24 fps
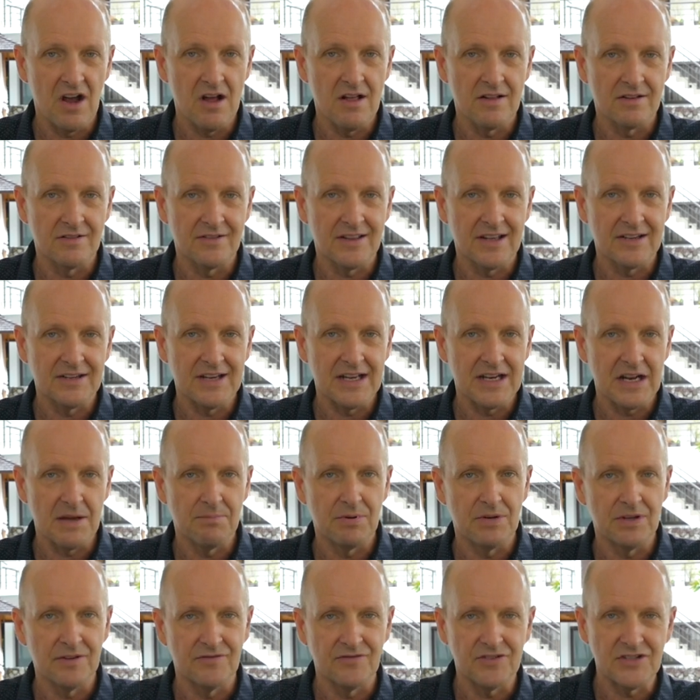island, they'll get a
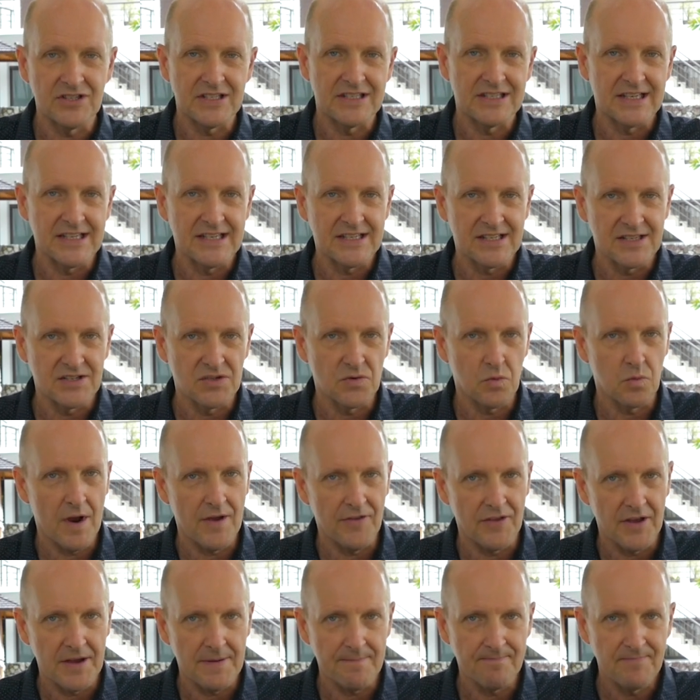bit of decent
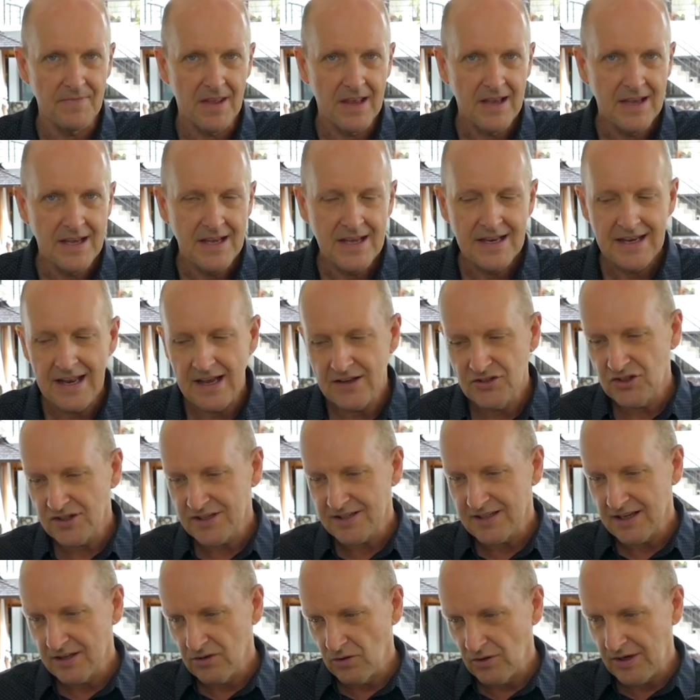weather. Now,
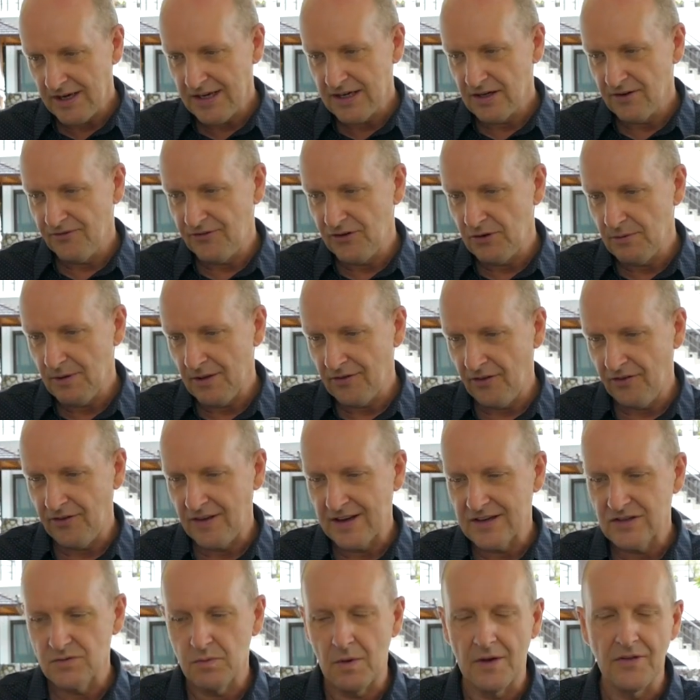just uh, looking at a few other
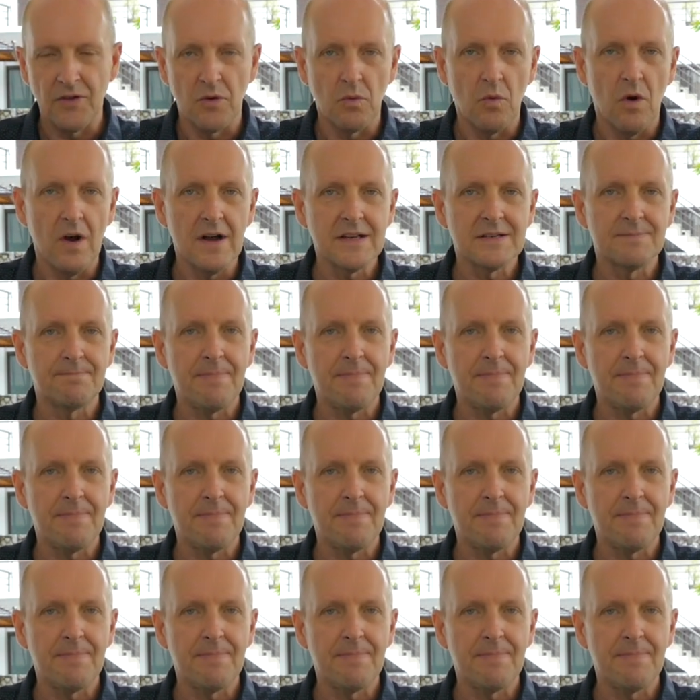things weather wise,